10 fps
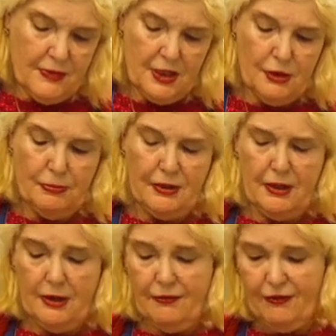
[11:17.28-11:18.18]
This should be
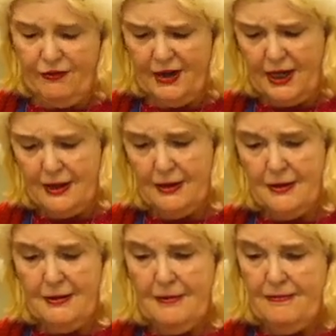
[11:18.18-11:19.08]
enough, I think.
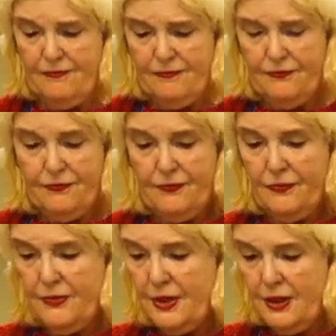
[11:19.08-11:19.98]

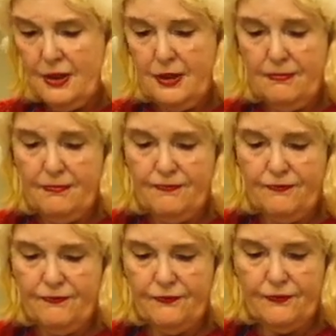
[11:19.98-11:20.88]

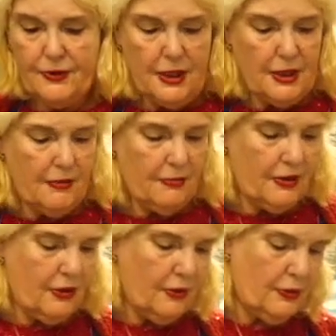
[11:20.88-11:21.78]
And then
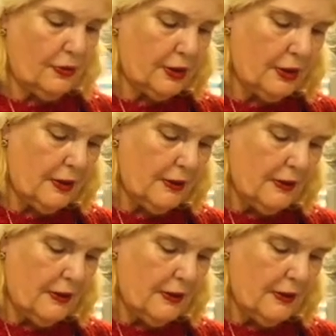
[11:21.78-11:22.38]
we'll use